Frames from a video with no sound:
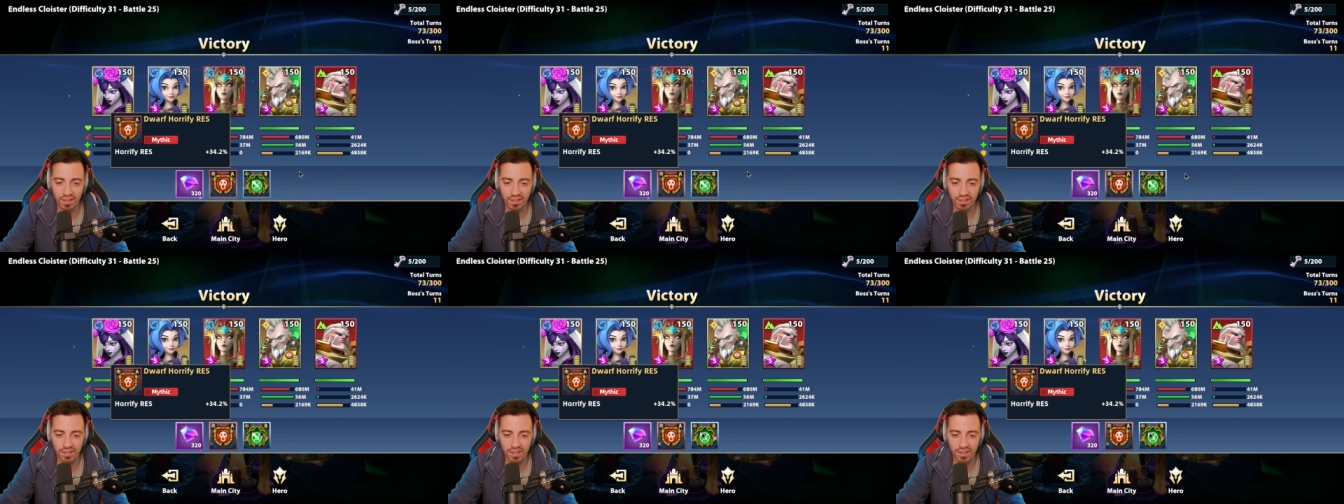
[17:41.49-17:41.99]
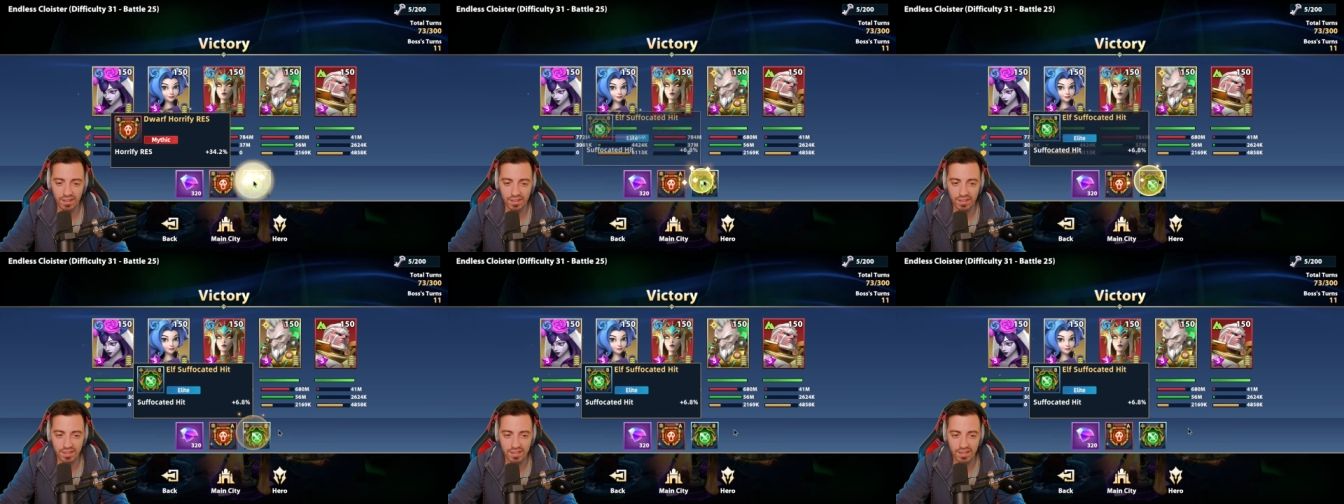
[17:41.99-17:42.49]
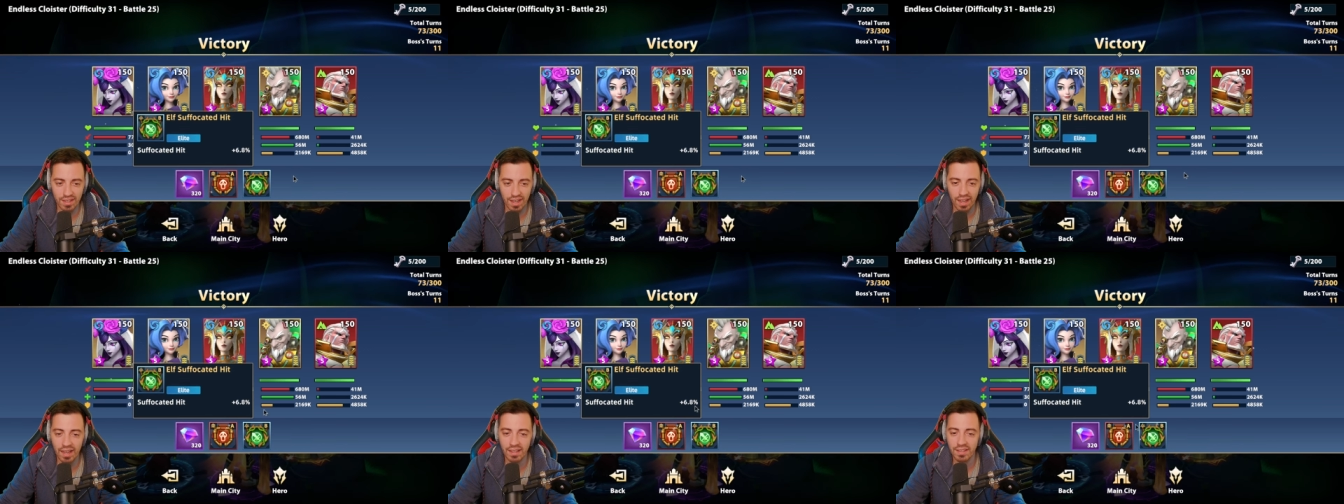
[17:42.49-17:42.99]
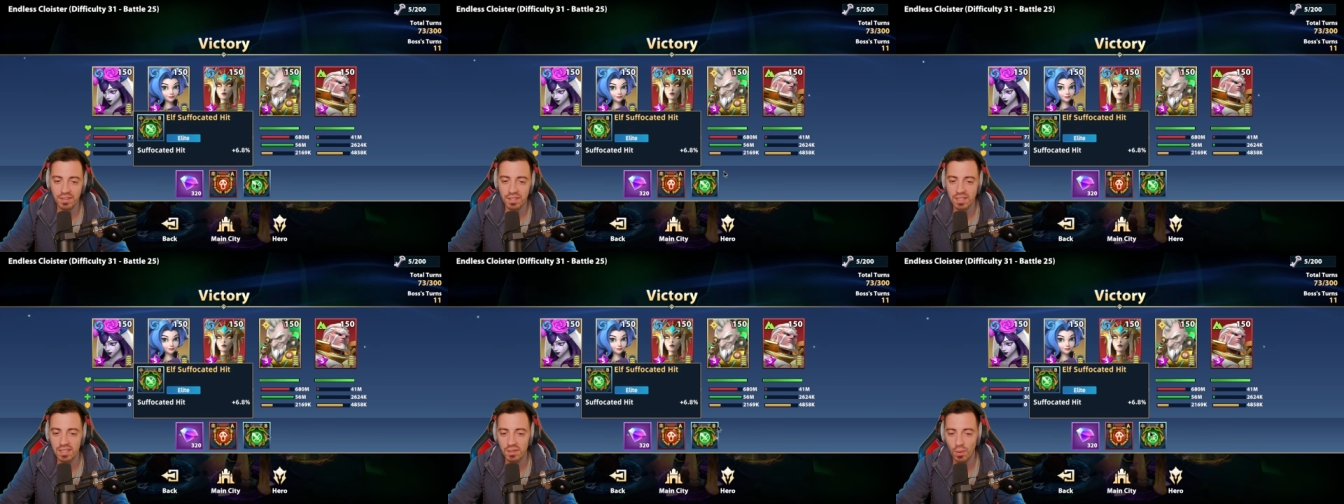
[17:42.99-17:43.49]
today. This is and
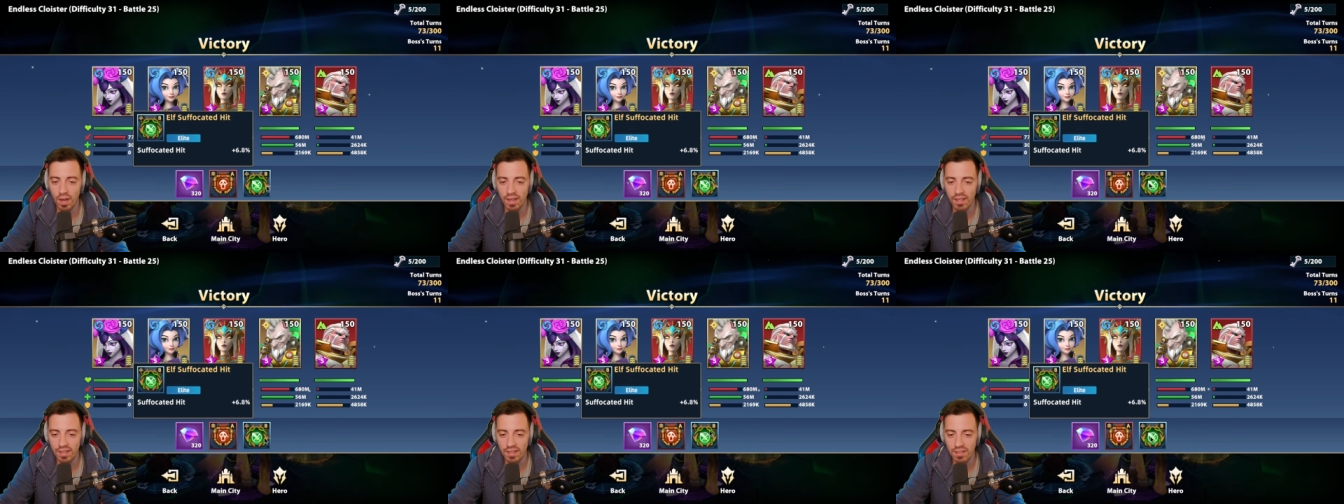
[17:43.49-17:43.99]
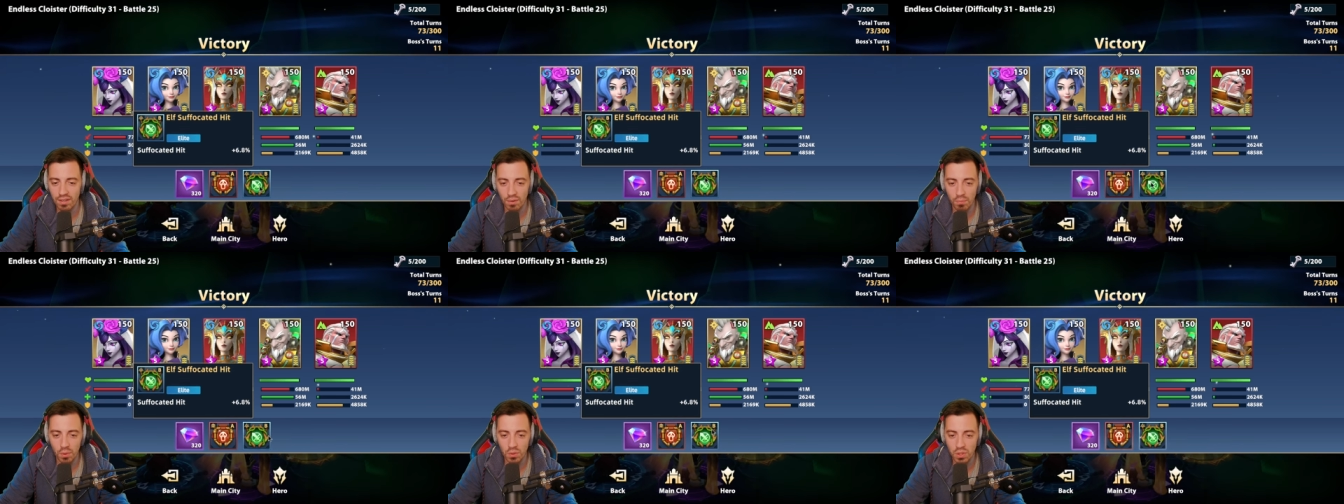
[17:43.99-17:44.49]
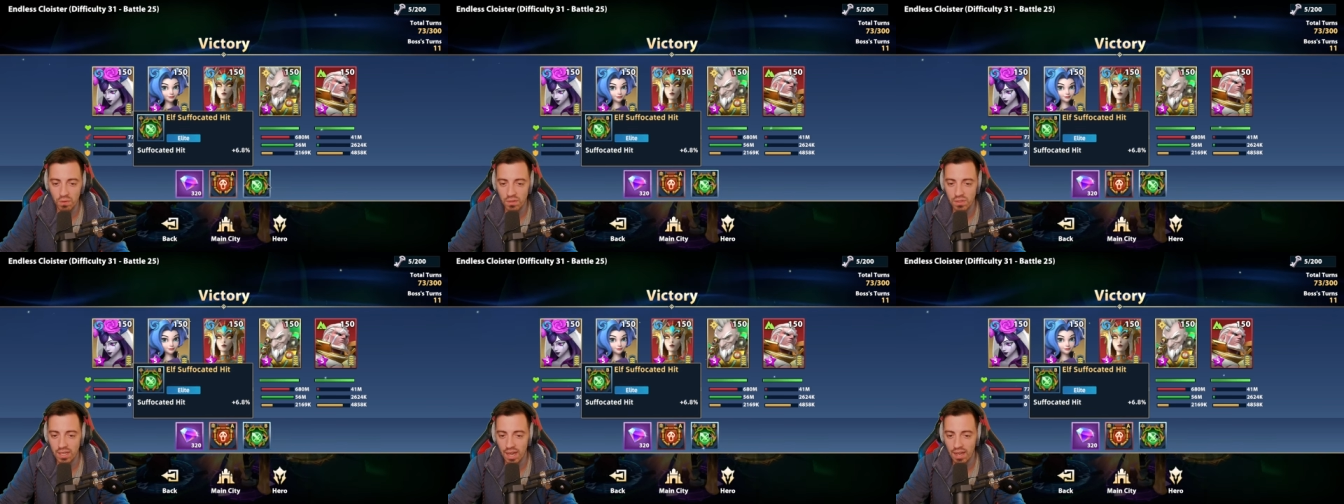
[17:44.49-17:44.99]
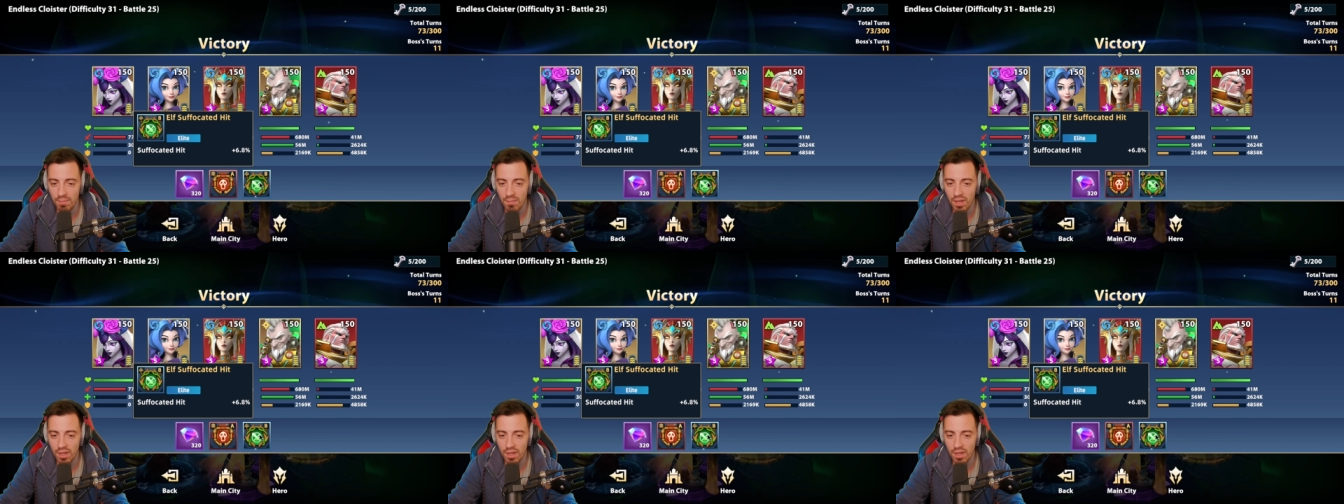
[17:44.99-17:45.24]
this is what I get uh, most of the time.